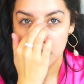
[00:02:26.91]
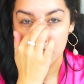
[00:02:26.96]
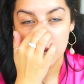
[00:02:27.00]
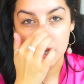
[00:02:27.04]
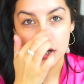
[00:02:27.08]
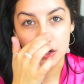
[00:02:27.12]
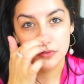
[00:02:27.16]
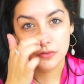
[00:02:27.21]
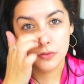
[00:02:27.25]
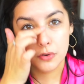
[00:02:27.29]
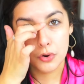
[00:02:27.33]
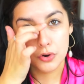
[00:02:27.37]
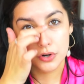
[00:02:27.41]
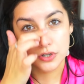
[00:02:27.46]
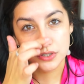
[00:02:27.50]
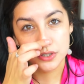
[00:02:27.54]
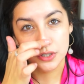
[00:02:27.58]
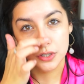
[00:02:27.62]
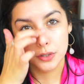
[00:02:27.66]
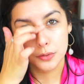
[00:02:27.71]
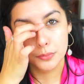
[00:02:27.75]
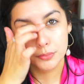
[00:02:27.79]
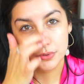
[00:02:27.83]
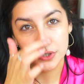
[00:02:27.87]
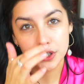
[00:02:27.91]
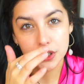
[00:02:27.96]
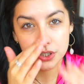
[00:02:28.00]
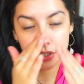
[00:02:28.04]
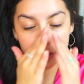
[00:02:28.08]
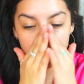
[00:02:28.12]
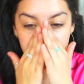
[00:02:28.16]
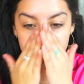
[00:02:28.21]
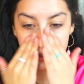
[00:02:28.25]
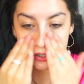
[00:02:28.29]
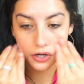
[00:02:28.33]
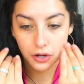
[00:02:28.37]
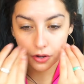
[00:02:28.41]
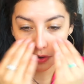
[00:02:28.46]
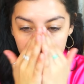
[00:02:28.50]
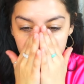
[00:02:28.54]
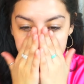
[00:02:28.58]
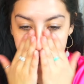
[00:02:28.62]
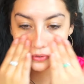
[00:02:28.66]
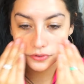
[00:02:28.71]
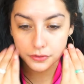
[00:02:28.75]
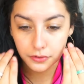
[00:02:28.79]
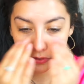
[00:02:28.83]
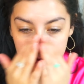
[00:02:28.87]
And of course on the bridge of the
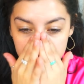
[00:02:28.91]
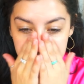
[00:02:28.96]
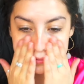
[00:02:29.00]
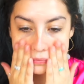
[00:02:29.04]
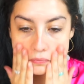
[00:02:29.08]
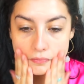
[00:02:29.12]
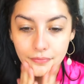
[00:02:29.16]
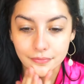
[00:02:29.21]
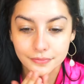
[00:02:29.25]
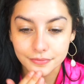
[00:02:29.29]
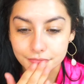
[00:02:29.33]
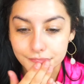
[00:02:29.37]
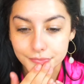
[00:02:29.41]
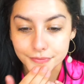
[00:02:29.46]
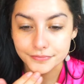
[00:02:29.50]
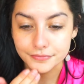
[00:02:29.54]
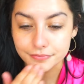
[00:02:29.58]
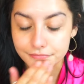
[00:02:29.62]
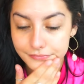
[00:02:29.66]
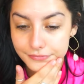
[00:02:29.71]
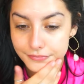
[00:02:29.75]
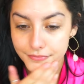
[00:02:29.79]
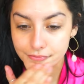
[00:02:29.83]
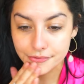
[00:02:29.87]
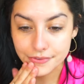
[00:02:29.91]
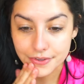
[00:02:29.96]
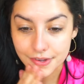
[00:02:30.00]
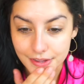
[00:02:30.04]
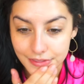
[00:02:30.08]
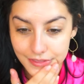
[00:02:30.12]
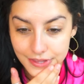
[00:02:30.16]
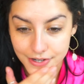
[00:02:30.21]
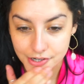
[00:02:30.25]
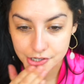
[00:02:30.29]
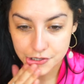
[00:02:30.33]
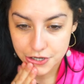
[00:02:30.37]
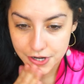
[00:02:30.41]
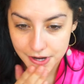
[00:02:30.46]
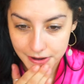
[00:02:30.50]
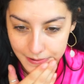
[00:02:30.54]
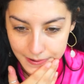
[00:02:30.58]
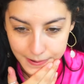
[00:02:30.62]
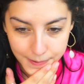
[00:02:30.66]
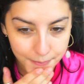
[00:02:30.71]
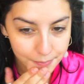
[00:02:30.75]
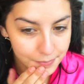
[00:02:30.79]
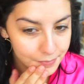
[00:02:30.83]
nose, and then the chin.